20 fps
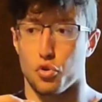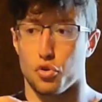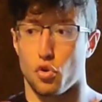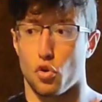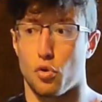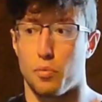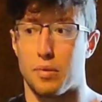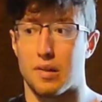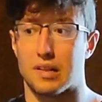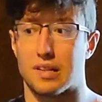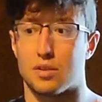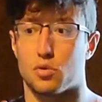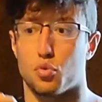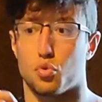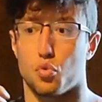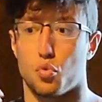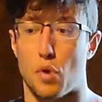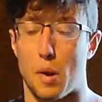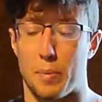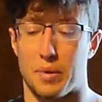or your ability to
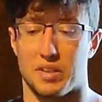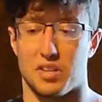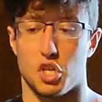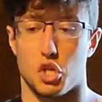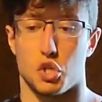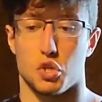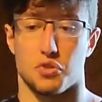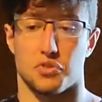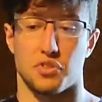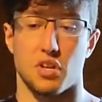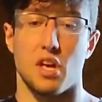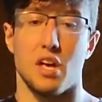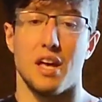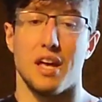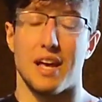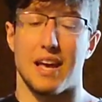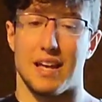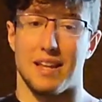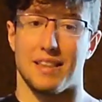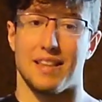do repetitions.
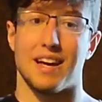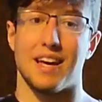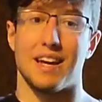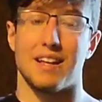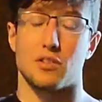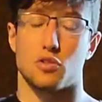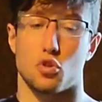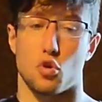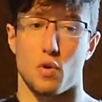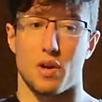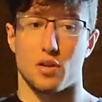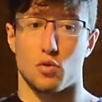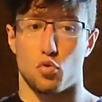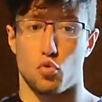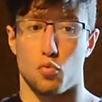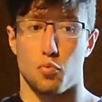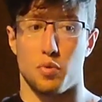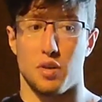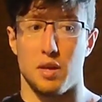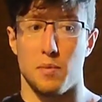And that is going
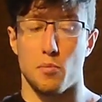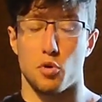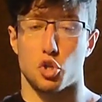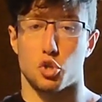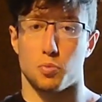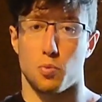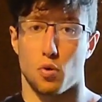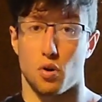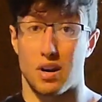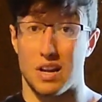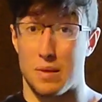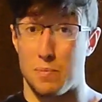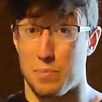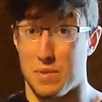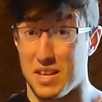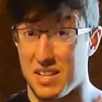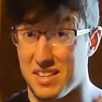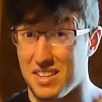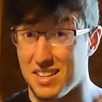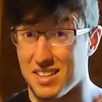to be much more
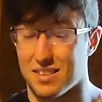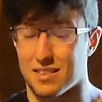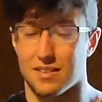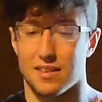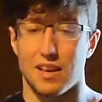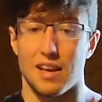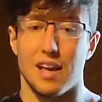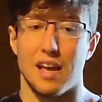immediate,